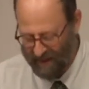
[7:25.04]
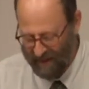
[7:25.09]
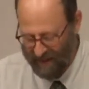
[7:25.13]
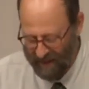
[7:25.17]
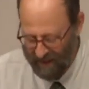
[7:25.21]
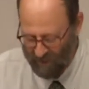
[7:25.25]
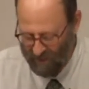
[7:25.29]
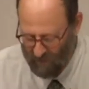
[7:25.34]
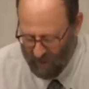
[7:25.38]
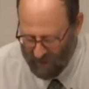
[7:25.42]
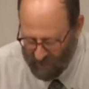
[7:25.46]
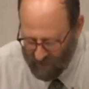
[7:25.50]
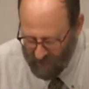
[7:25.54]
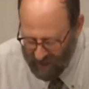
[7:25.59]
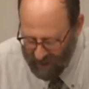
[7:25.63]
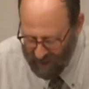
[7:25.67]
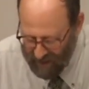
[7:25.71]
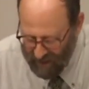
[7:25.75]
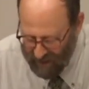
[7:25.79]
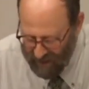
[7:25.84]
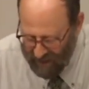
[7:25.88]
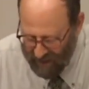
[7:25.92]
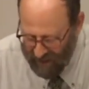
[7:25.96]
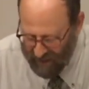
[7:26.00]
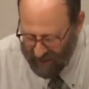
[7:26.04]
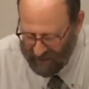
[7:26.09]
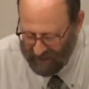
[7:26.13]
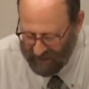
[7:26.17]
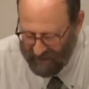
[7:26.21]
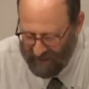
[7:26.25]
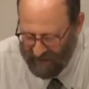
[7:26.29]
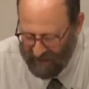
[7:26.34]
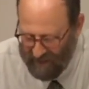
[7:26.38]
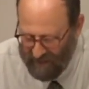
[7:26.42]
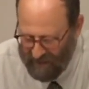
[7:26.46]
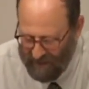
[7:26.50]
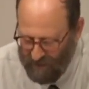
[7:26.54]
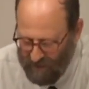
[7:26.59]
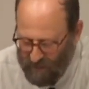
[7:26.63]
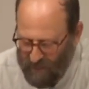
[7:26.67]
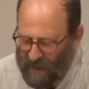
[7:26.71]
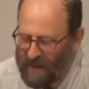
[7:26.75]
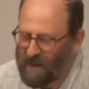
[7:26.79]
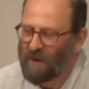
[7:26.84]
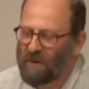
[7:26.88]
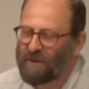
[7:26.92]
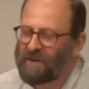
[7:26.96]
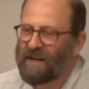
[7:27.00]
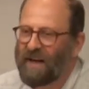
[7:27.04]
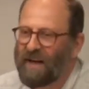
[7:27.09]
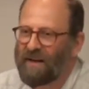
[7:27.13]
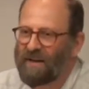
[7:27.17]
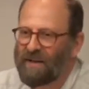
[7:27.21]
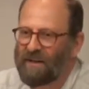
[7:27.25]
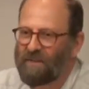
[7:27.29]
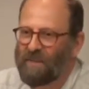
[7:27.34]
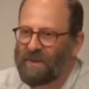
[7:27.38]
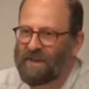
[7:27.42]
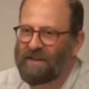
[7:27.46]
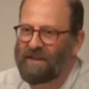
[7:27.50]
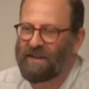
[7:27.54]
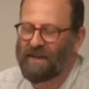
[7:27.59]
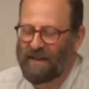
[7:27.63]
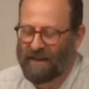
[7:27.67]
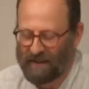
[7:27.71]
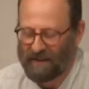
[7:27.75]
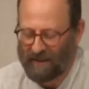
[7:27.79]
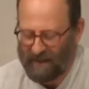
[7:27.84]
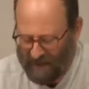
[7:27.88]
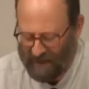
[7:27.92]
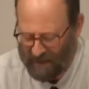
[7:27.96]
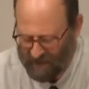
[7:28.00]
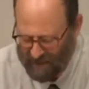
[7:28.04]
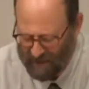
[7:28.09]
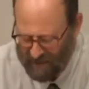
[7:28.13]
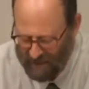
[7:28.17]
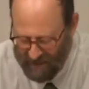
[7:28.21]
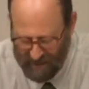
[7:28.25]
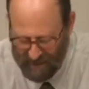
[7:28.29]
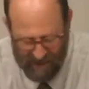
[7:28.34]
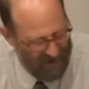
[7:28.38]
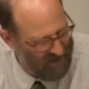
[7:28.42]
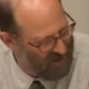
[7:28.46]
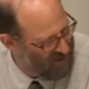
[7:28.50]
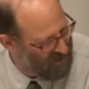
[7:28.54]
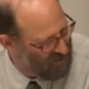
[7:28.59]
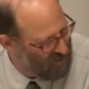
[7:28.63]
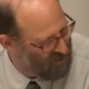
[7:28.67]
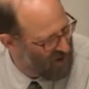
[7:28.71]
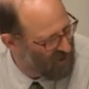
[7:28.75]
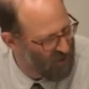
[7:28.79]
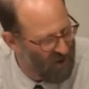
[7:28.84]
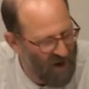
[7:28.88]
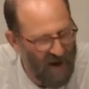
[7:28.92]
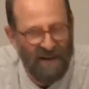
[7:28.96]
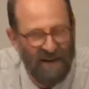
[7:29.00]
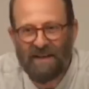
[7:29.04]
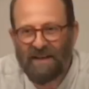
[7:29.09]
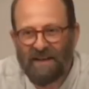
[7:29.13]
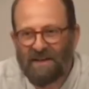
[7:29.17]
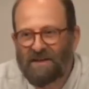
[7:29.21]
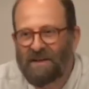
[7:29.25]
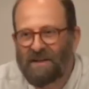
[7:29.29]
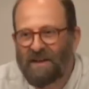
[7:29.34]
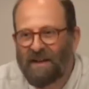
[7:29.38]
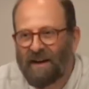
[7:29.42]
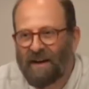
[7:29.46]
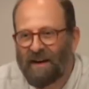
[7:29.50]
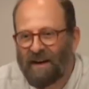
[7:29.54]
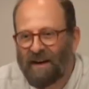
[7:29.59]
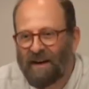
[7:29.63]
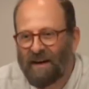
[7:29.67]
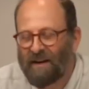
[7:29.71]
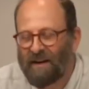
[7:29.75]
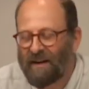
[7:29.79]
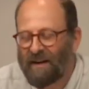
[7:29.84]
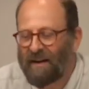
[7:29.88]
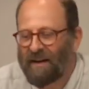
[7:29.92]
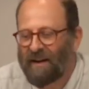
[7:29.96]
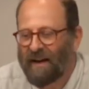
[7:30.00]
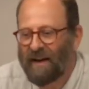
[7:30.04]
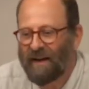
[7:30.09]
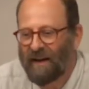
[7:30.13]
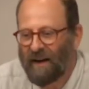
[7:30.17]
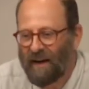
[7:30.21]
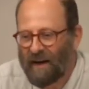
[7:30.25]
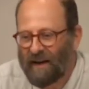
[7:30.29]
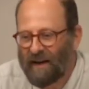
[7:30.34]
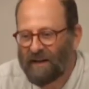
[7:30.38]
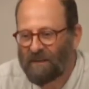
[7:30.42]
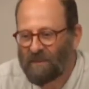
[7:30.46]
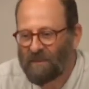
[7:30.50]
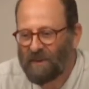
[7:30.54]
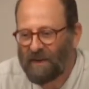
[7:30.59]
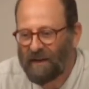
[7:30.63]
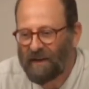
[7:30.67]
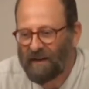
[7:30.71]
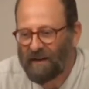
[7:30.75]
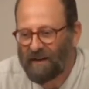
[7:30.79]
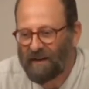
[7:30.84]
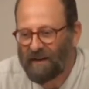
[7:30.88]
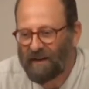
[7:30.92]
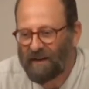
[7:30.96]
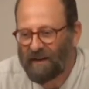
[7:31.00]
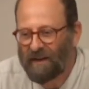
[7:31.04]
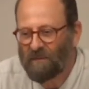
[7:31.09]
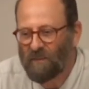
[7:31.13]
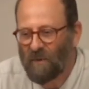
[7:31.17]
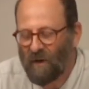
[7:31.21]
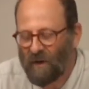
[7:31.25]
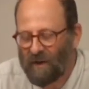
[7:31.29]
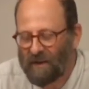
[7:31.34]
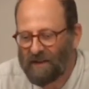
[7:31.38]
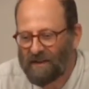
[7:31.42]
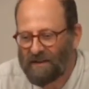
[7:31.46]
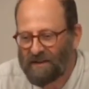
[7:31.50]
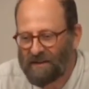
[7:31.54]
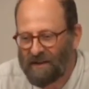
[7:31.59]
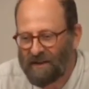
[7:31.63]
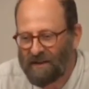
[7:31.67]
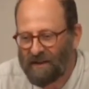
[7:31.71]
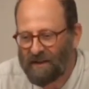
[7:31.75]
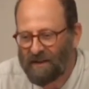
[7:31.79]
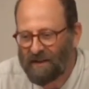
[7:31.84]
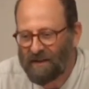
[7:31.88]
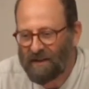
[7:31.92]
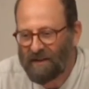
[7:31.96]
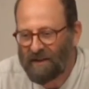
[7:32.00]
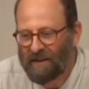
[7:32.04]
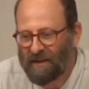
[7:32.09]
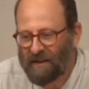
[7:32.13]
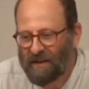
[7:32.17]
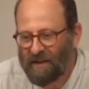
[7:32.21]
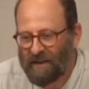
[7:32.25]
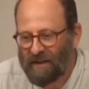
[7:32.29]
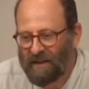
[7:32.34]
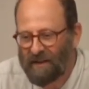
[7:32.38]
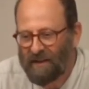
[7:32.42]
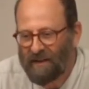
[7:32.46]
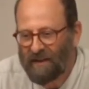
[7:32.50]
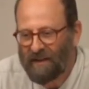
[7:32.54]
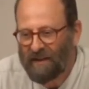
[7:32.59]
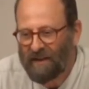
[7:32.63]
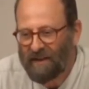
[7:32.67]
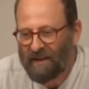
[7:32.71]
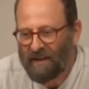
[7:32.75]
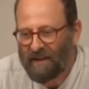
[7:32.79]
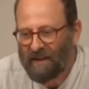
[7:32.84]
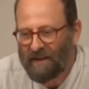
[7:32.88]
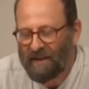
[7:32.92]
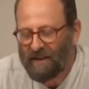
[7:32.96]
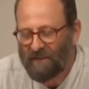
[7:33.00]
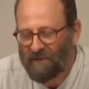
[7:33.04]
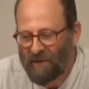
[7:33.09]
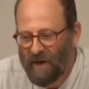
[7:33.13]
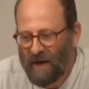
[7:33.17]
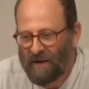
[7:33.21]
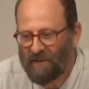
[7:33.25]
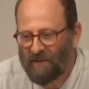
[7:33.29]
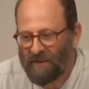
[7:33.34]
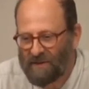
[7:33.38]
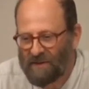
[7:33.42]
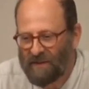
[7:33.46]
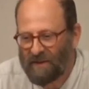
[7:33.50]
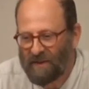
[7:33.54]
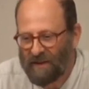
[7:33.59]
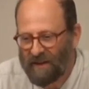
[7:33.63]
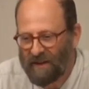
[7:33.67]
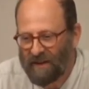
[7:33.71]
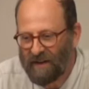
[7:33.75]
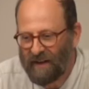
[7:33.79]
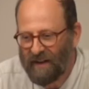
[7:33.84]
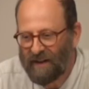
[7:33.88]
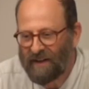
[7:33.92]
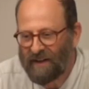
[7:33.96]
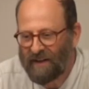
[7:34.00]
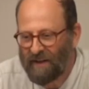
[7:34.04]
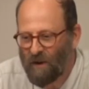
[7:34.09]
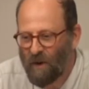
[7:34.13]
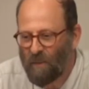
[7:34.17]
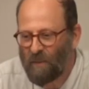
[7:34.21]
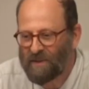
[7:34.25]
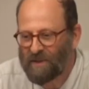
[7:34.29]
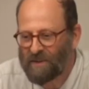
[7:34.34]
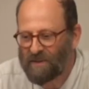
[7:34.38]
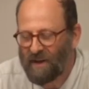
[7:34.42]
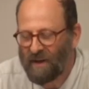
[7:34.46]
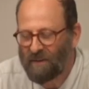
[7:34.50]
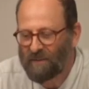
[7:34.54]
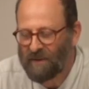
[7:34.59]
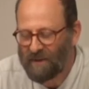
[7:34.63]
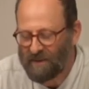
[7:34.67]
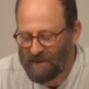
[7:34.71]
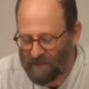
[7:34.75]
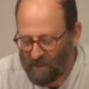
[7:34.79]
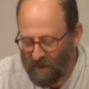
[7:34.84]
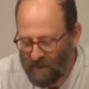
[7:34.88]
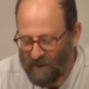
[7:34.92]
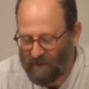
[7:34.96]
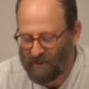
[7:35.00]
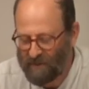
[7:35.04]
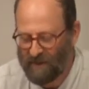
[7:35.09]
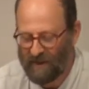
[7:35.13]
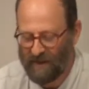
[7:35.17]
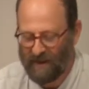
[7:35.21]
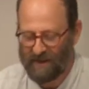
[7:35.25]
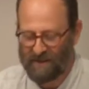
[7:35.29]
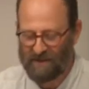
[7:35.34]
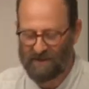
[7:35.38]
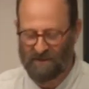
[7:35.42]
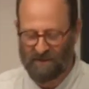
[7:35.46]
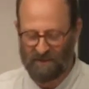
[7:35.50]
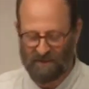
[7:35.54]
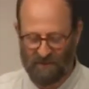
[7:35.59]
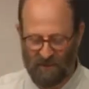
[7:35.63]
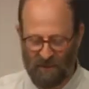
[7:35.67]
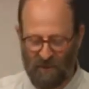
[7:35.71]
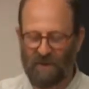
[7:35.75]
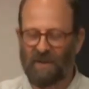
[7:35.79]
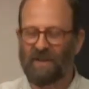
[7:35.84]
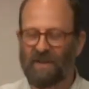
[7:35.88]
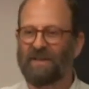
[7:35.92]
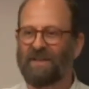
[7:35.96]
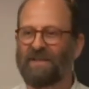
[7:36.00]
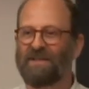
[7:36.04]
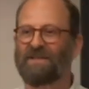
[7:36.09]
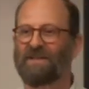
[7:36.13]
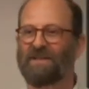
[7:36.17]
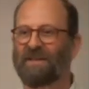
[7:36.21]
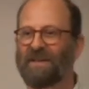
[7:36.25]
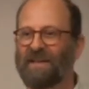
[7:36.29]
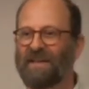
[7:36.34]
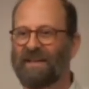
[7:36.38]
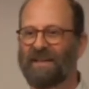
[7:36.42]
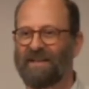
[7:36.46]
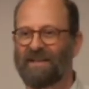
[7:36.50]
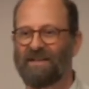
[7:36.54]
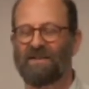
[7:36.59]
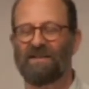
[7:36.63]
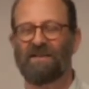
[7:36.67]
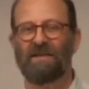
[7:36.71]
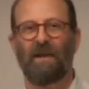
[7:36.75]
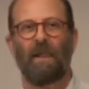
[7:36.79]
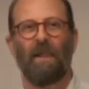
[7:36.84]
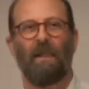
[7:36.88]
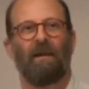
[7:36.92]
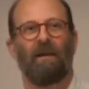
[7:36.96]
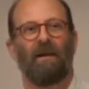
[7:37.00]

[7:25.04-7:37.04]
And we meet at a big hotel in Midtown. And Ronnie is there, and I am there, and Mark is there. And 5 of us are there. And he opens up this briefcase full of these liens.